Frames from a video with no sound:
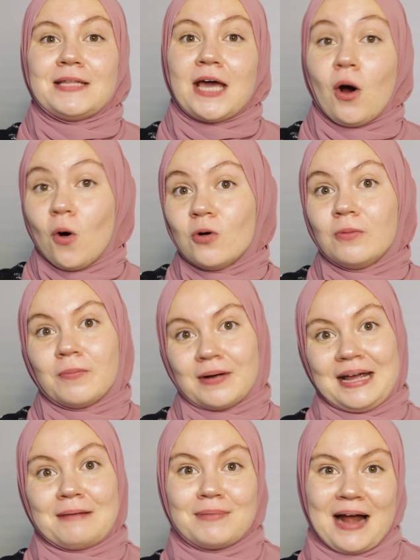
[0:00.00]
their own
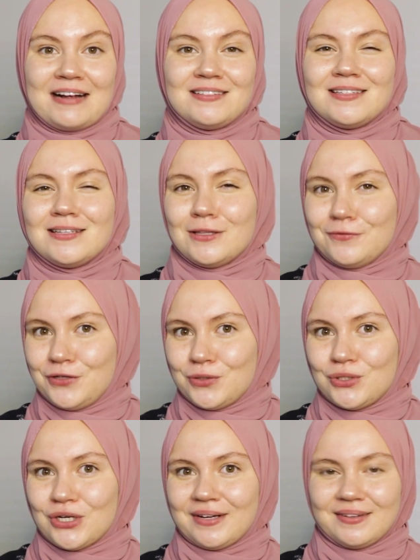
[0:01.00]
prayer practice in the future.